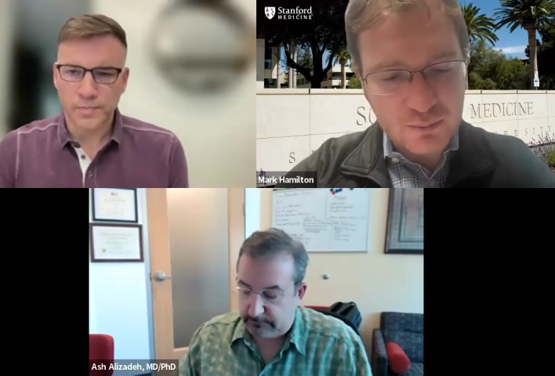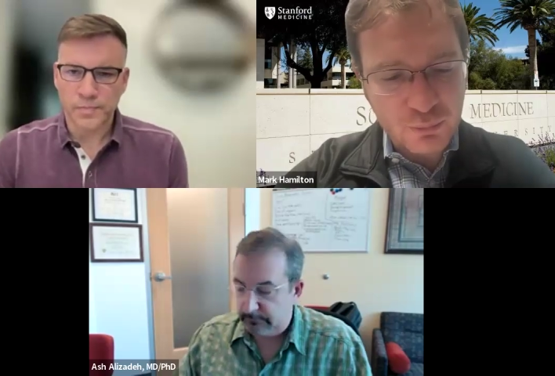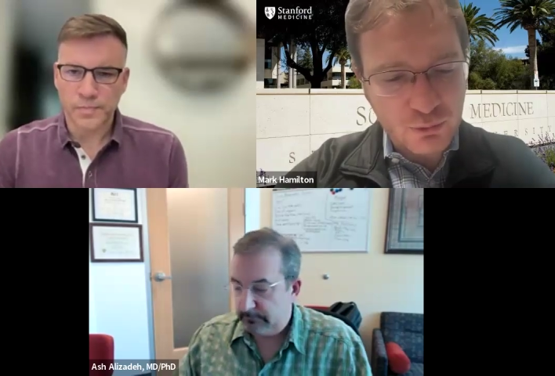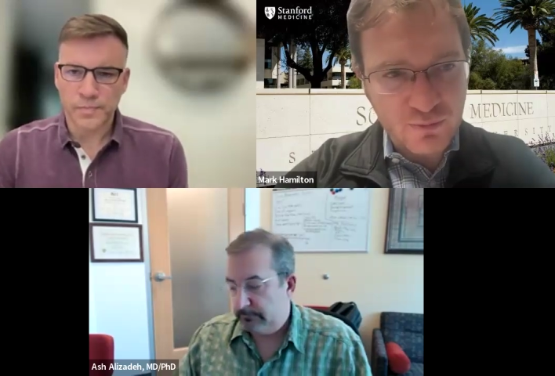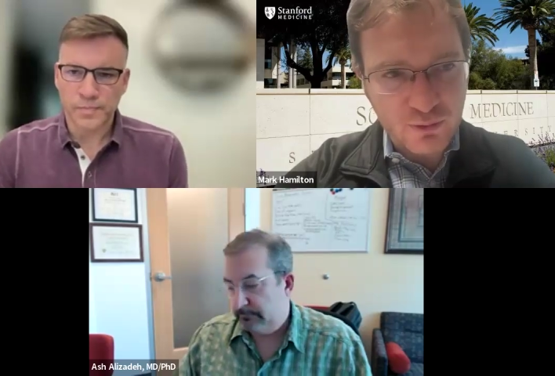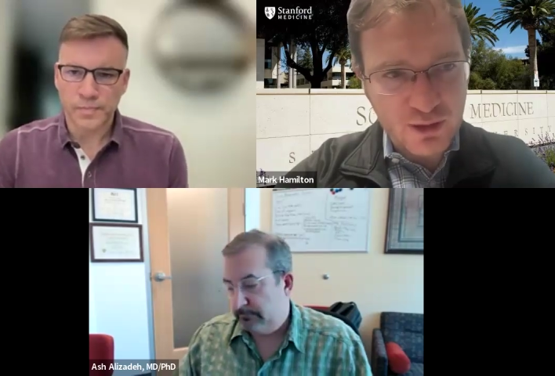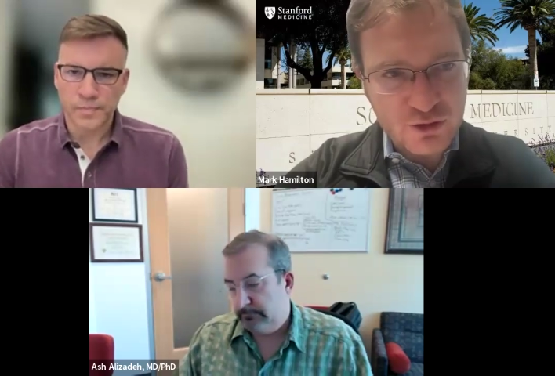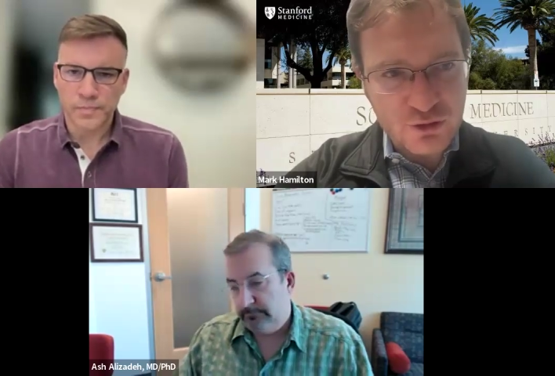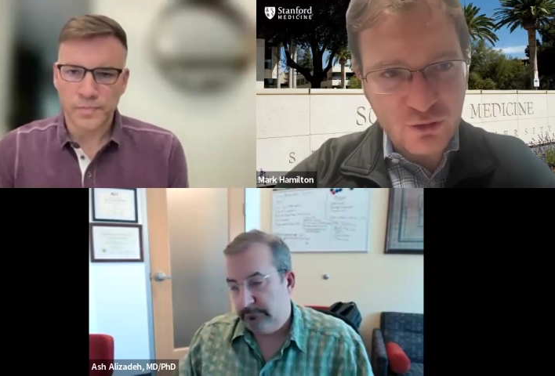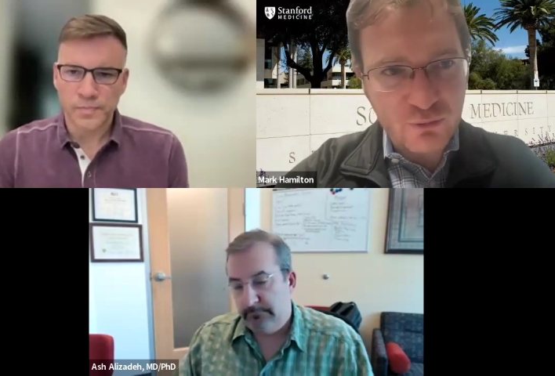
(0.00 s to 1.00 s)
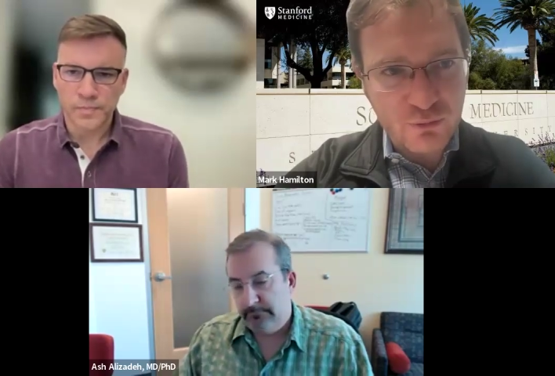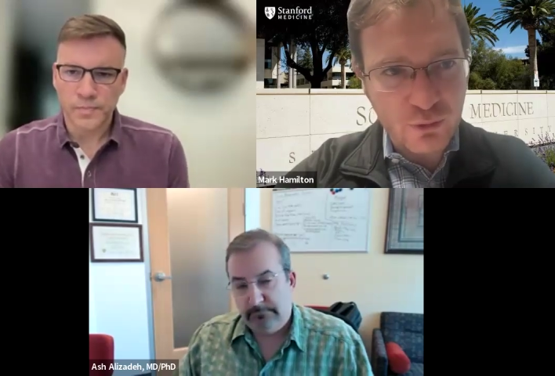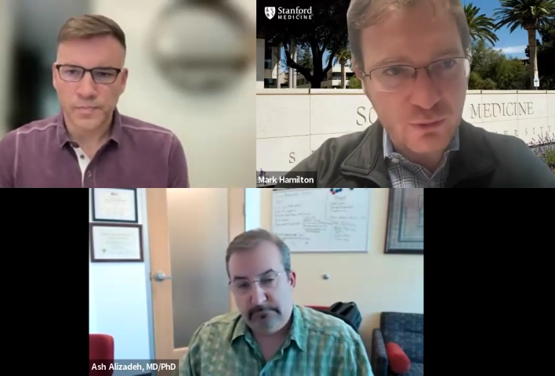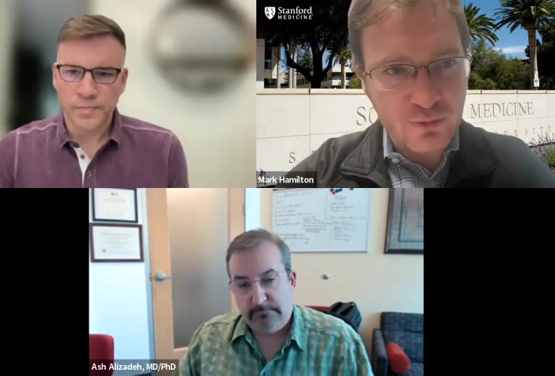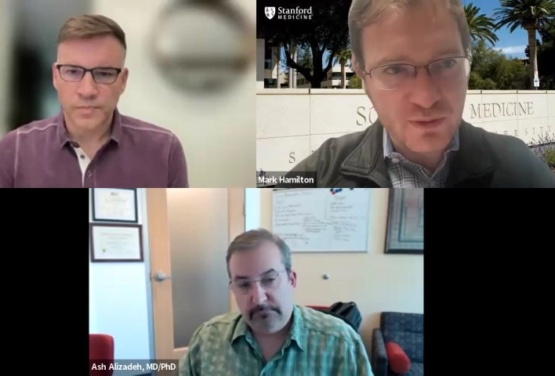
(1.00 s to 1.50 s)
Speaker 1: proliferation,
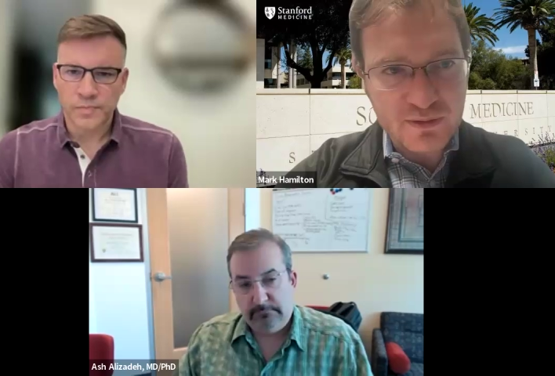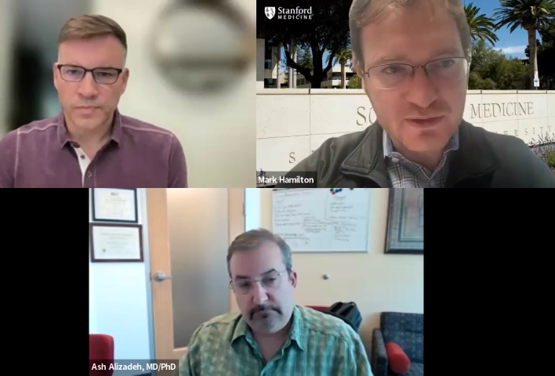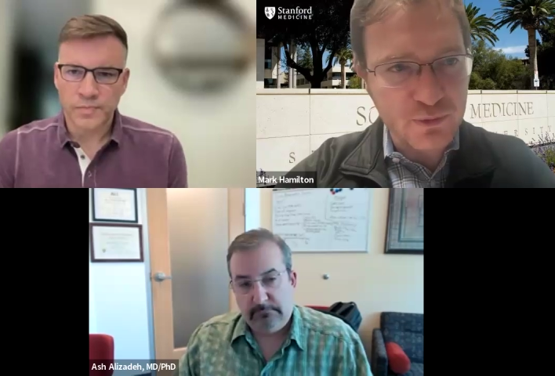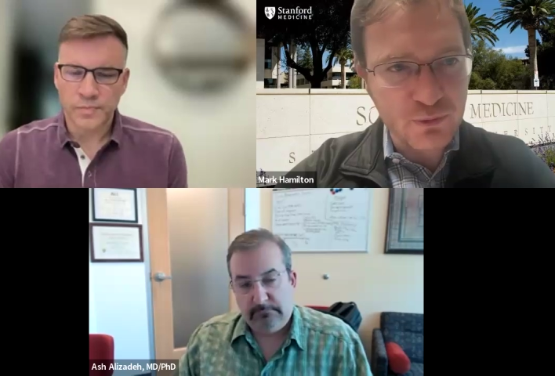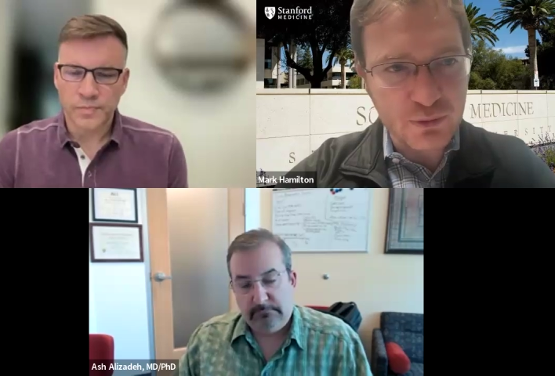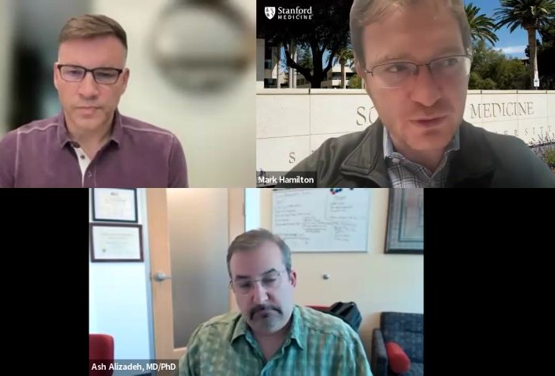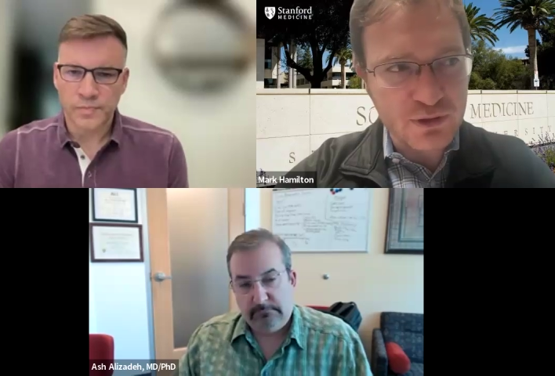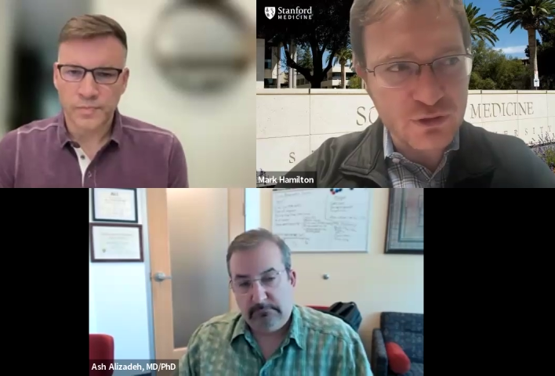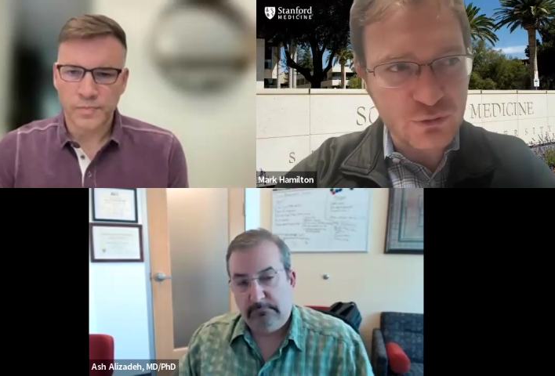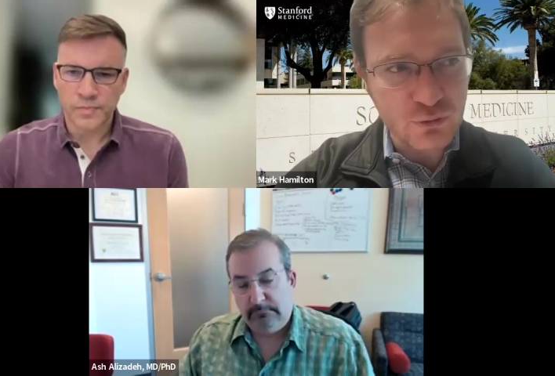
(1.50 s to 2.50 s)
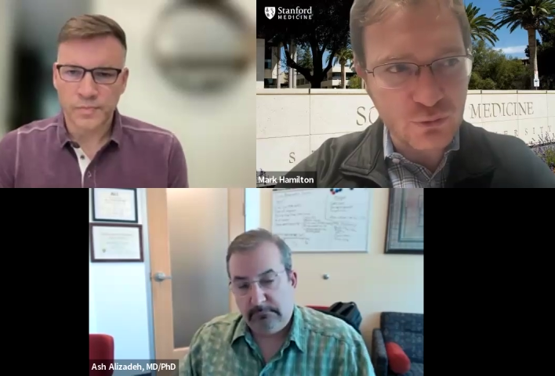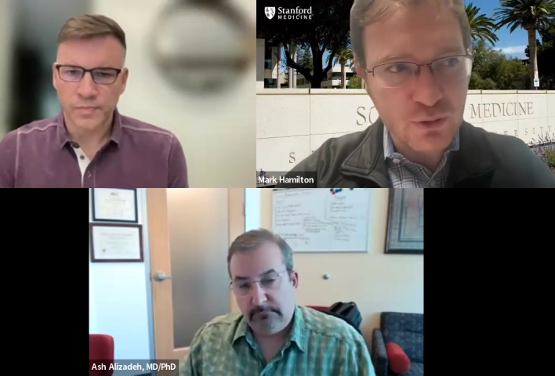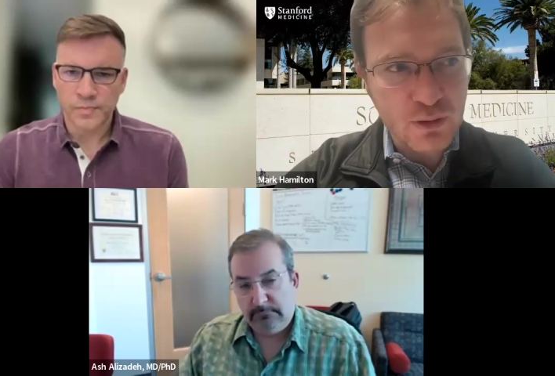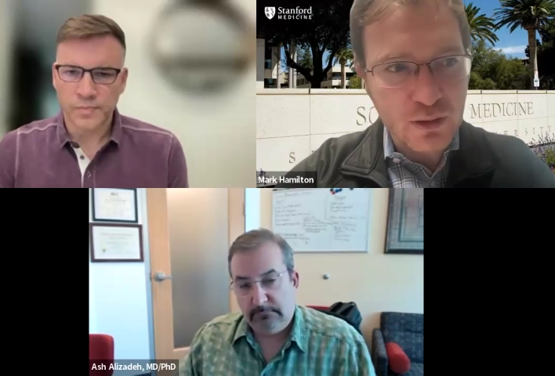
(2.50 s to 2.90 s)
overgrowth, and subsequent additional